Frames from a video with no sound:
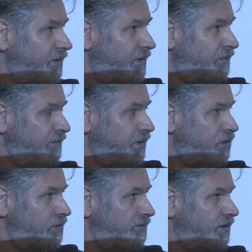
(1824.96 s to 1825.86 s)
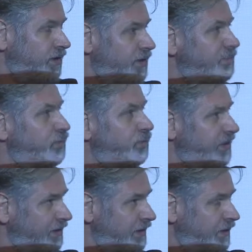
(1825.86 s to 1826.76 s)
because of the input
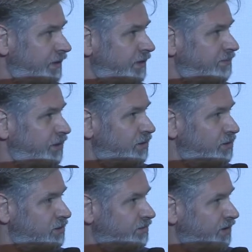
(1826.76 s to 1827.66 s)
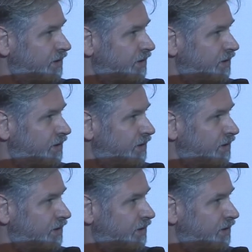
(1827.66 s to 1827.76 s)
data and because of the